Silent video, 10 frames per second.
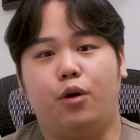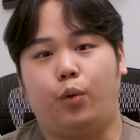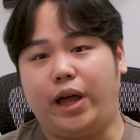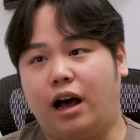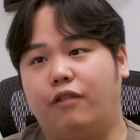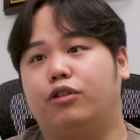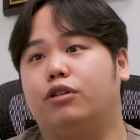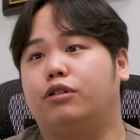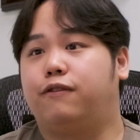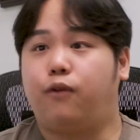we
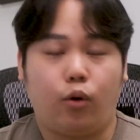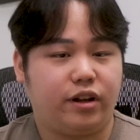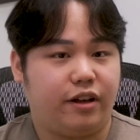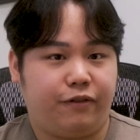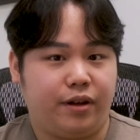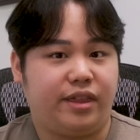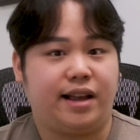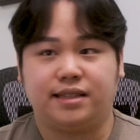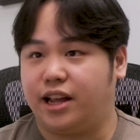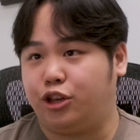covered 4 different
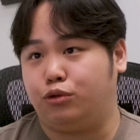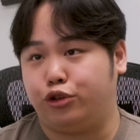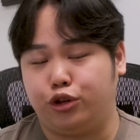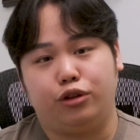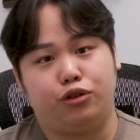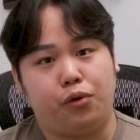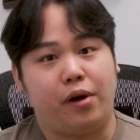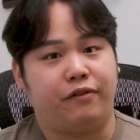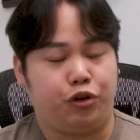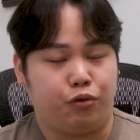things that you should do
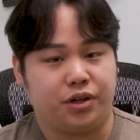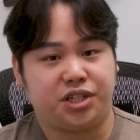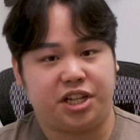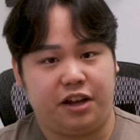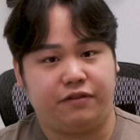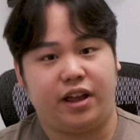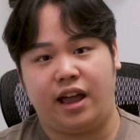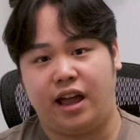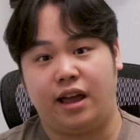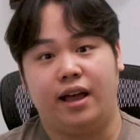if you received
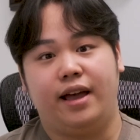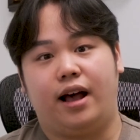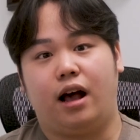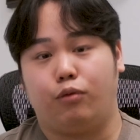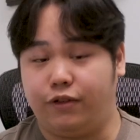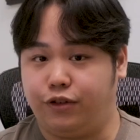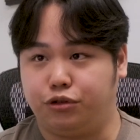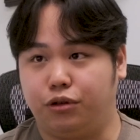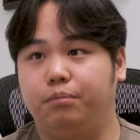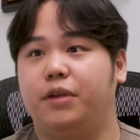a
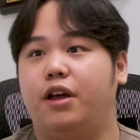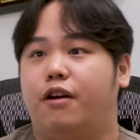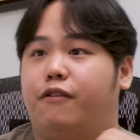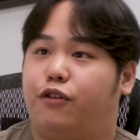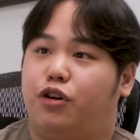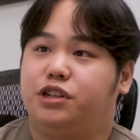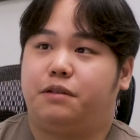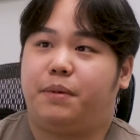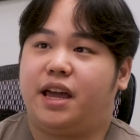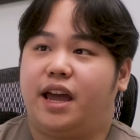refusal.
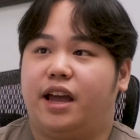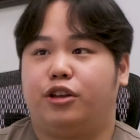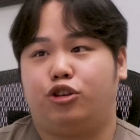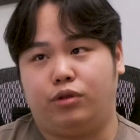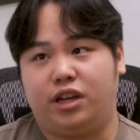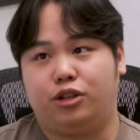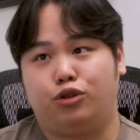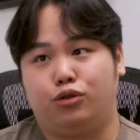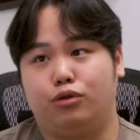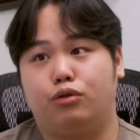First being, you need
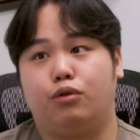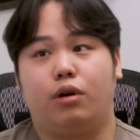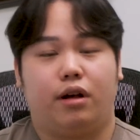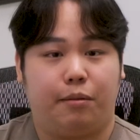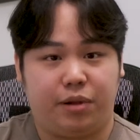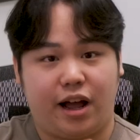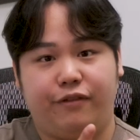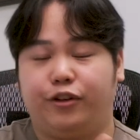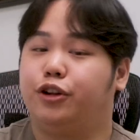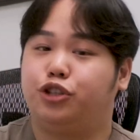to apply
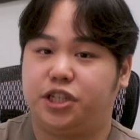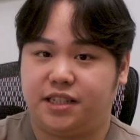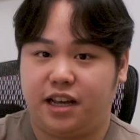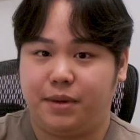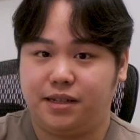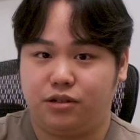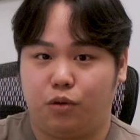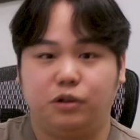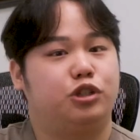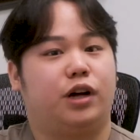for your GCMS
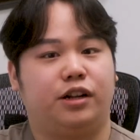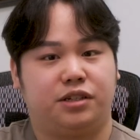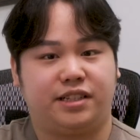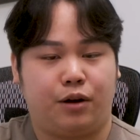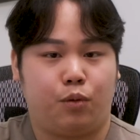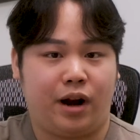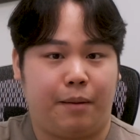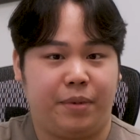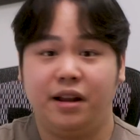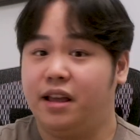notes to understand what
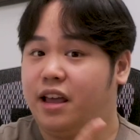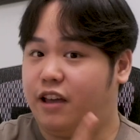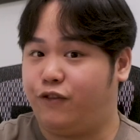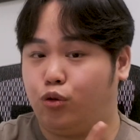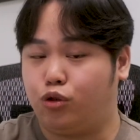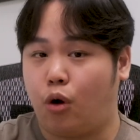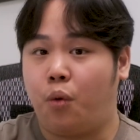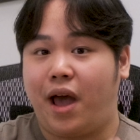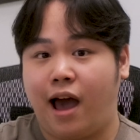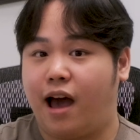happened. If you
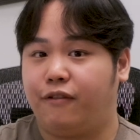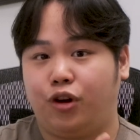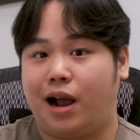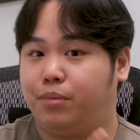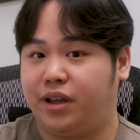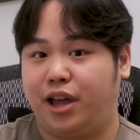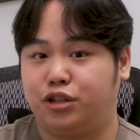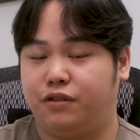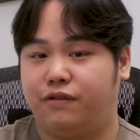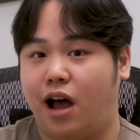don't have your
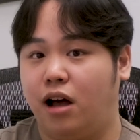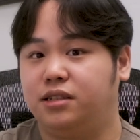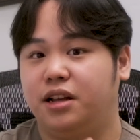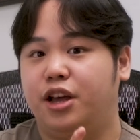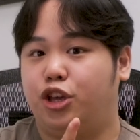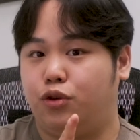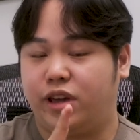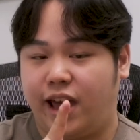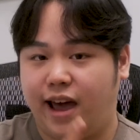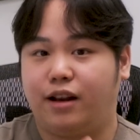application files, you
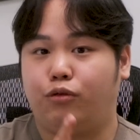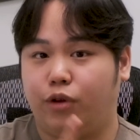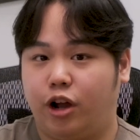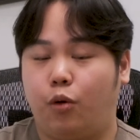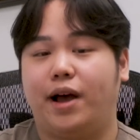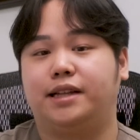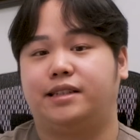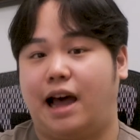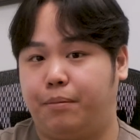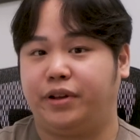can
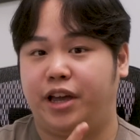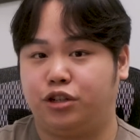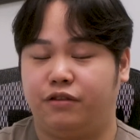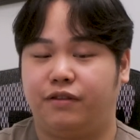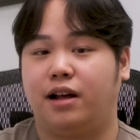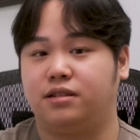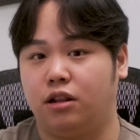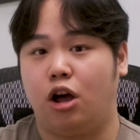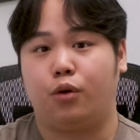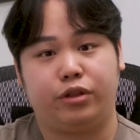request application files
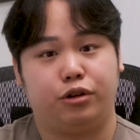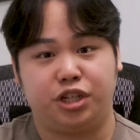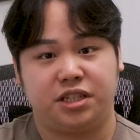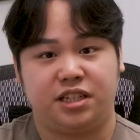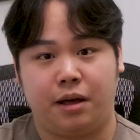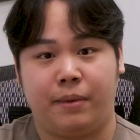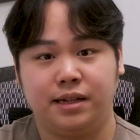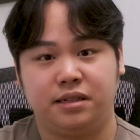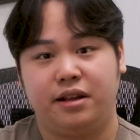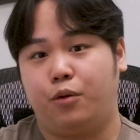along with your
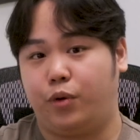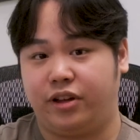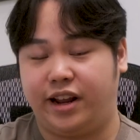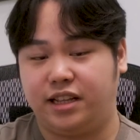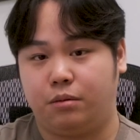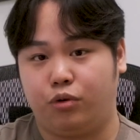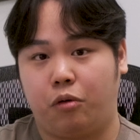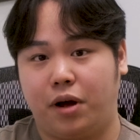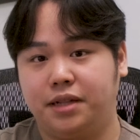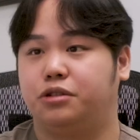GCMS with an ATIP
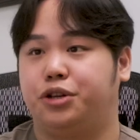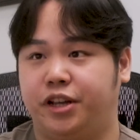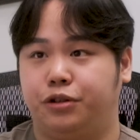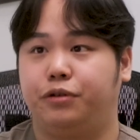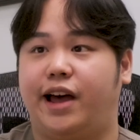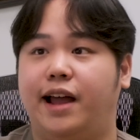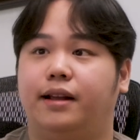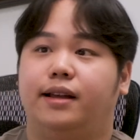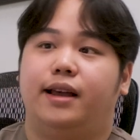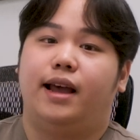request, so you can do that.
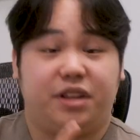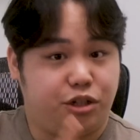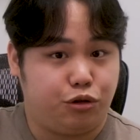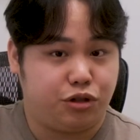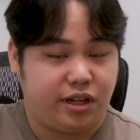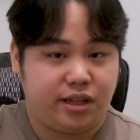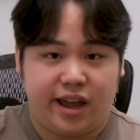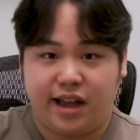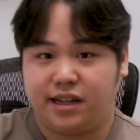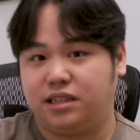This usually
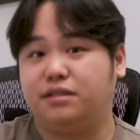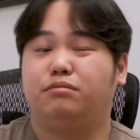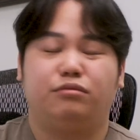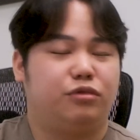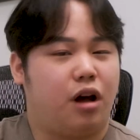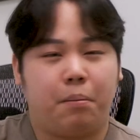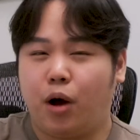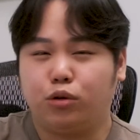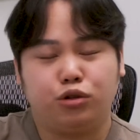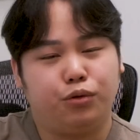takes
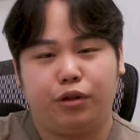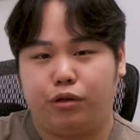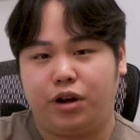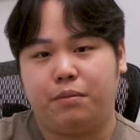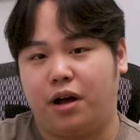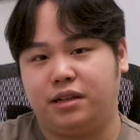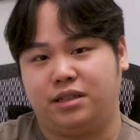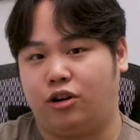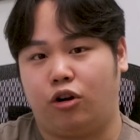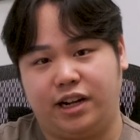about 2 to 3 months
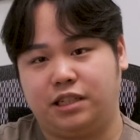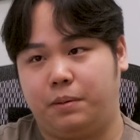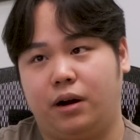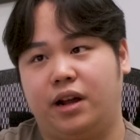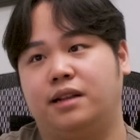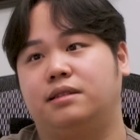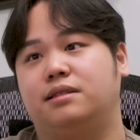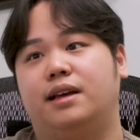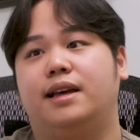in our experience.